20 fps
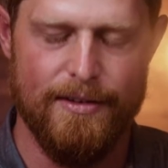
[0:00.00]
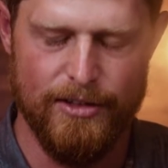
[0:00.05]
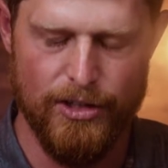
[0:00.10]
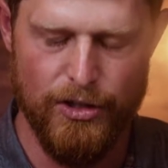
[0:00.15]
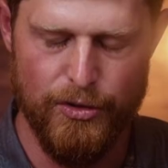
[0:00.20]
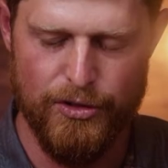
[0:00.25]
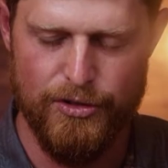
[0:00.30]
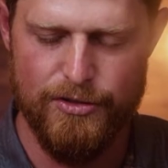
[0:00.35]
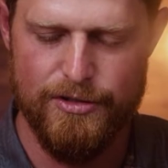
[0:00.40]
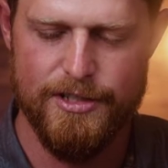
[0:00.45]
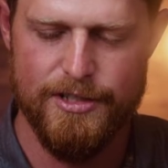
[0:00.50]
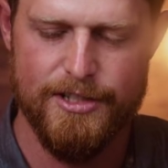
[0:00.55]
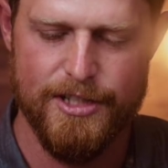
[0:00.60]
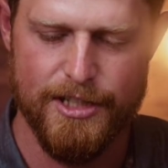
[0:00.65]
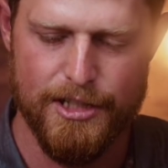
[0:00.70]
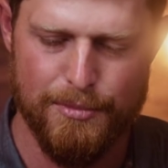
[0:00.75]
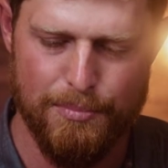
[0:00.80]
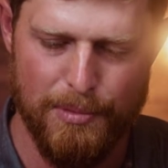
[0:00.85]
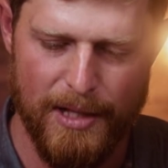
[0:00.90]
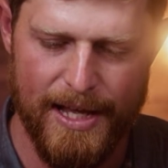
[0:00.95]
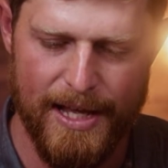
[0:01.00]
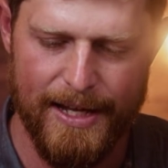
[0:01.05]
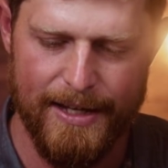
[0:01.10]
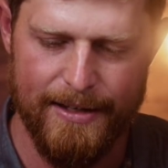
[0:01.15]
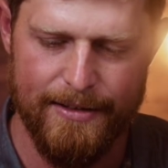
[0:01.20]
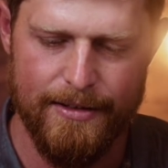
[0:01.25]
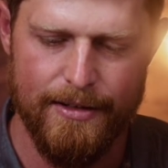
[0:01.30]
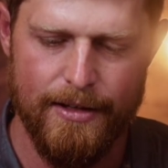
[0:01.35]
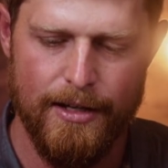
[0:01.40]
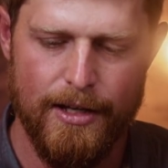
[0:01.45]
Luke, you just
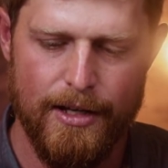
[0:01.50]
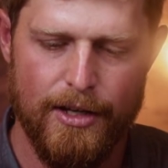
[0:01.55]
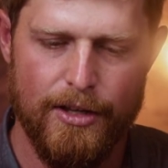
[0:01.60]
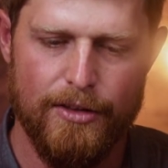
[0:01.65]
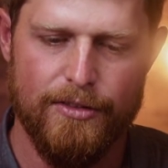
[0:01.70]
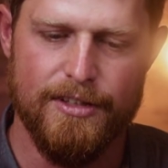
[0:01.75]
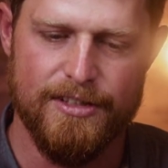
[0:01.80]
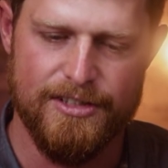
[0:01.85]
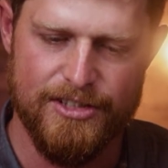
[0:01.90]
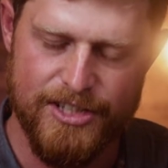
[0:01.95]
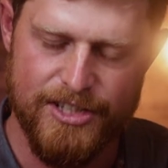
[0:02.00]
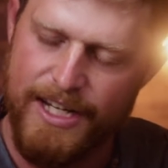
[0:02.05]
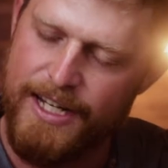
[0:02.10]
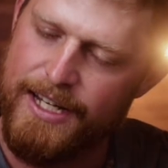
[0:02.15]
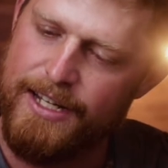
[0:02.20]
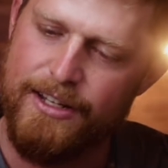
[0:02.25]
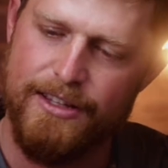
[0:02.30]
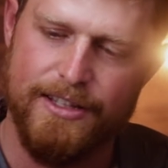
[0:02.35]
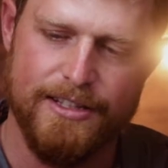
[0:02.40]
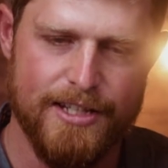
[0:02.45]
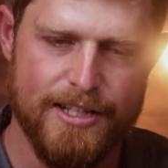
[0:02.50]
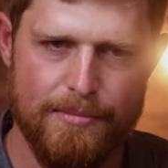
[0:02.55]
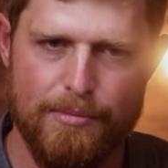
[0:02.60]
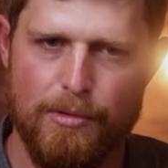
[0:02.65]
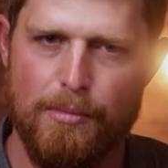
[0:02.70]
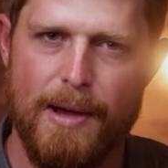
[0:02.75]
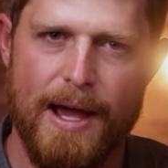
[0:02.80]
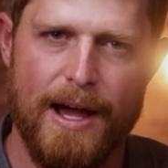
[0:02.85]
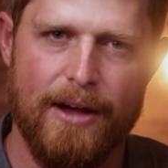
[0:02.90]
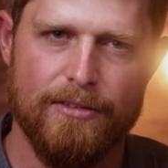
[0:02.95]
explained the scene on the Temple
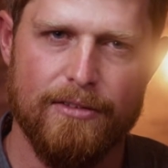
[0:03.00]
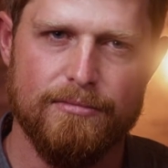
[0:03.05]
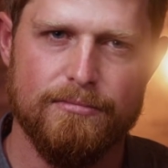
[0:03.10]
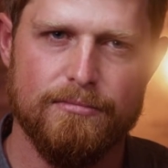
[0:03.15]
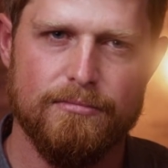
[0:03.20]
Mount.